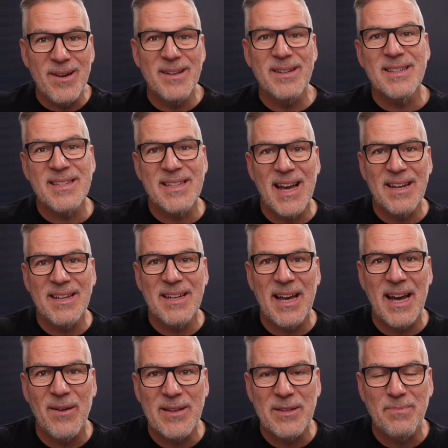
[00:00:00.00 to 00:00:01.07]
understanding
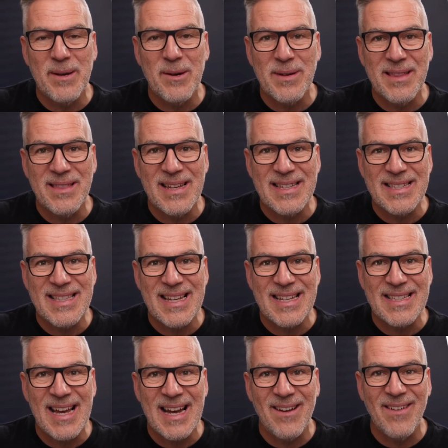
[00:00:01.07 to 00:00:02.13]
how he's building these
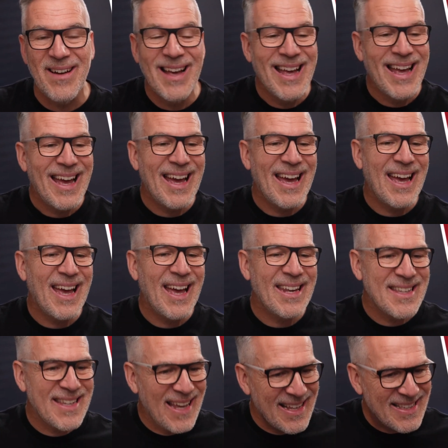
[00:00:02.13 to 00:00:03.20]
things out.
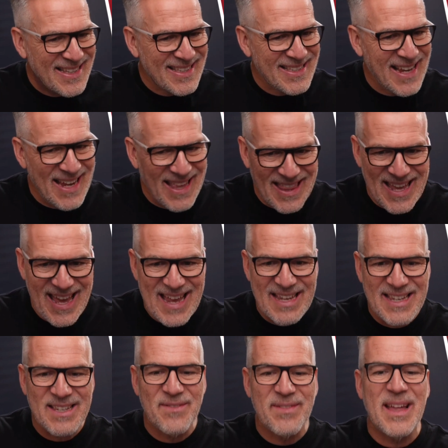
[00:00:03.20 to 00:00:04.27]
And as I say, at the
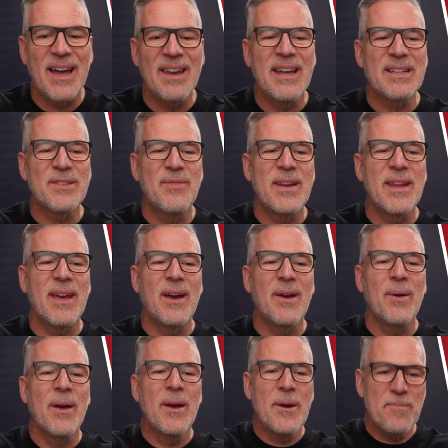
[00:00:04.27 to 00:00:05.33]
end of that next video,
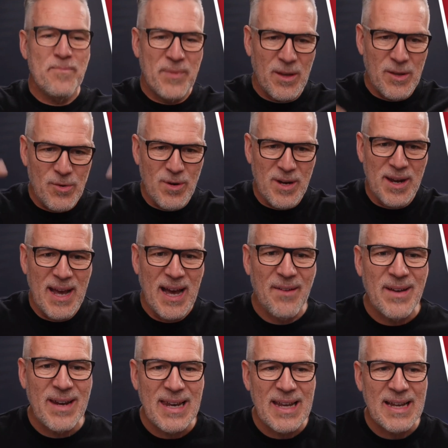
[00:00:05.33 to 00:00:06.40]
you're going to have
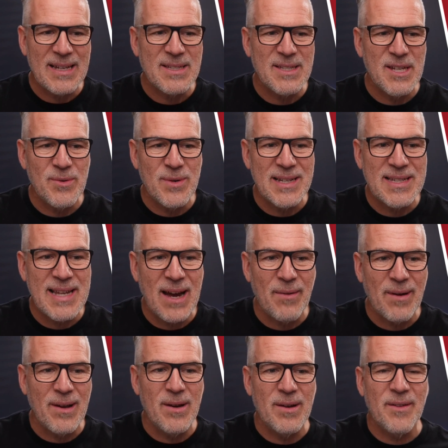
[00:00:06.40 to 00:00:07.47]
a link to a
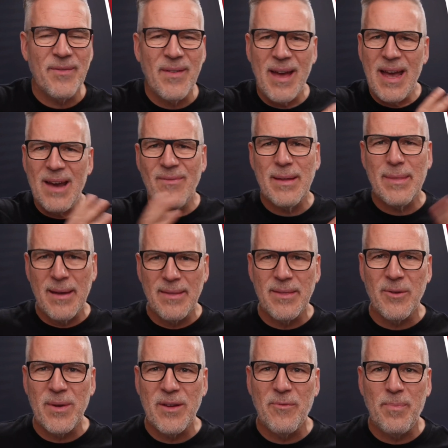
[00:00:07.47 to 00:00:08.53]
download of everything that
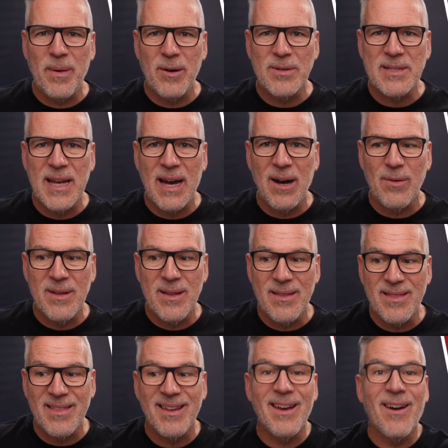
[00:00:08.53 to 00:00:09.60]
we've built out
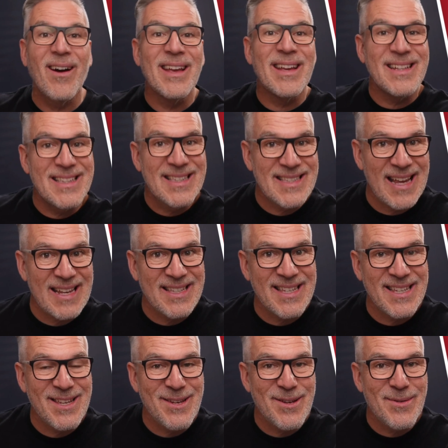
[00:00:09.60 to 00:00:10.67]
that I can send to
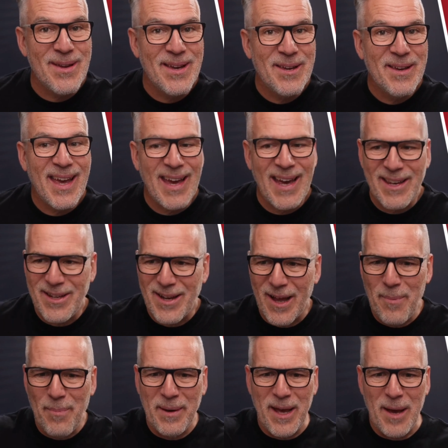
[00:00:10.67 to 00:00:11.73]
you. And you'll
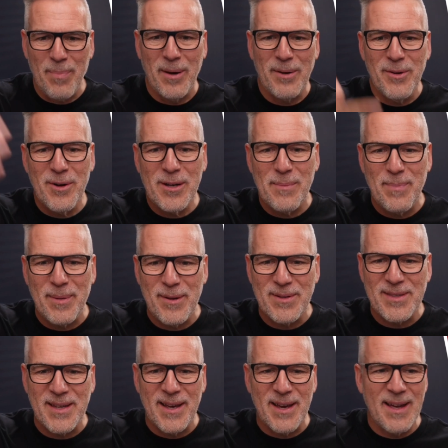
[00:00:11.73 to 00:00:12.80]
open it up on your
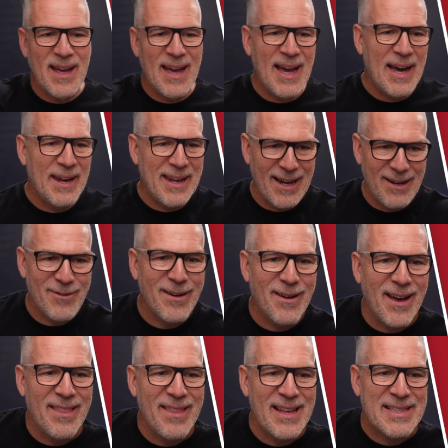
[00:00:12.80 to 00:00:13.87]
computer and it'll look
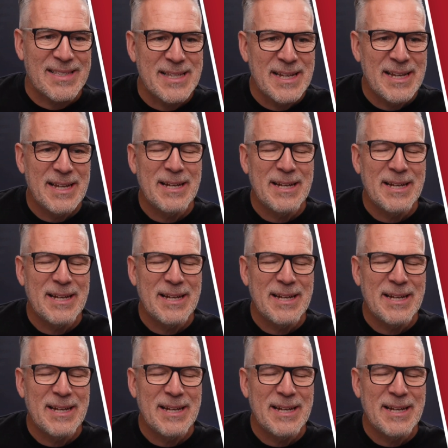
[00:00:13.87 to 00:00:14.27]
like this,